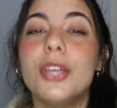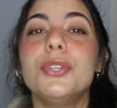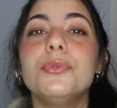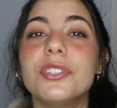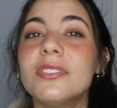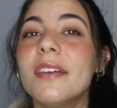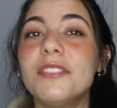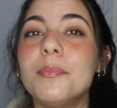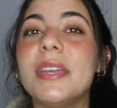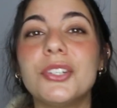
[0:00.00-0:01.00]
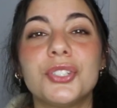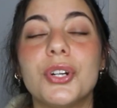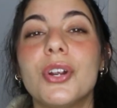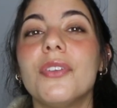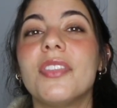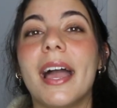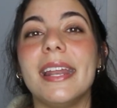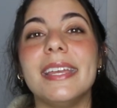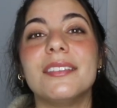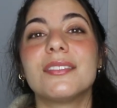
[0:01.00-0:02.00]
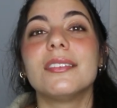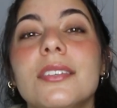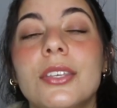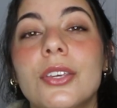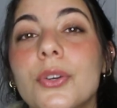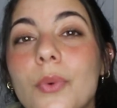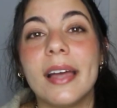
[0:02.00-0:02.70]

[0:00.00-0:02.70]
You just have to make sure that it's you.